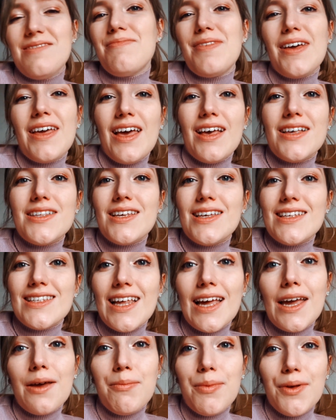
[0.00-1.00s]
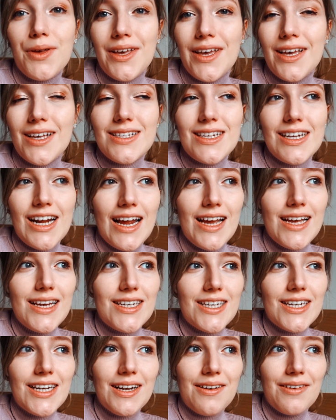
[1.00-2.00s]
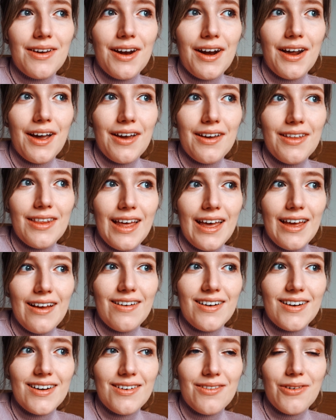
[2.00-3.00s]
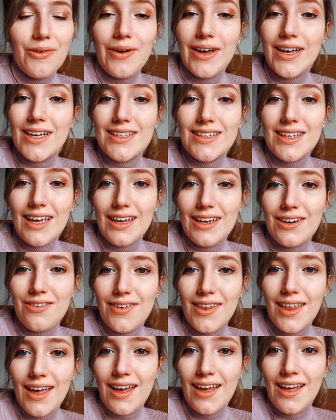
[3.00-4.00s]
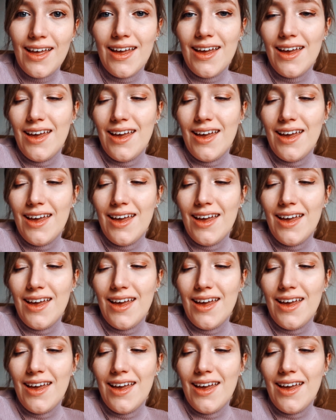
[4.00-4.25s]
But yeah, so it's like a book exchange, and I'm gonna go there, and I'm quite excited for that.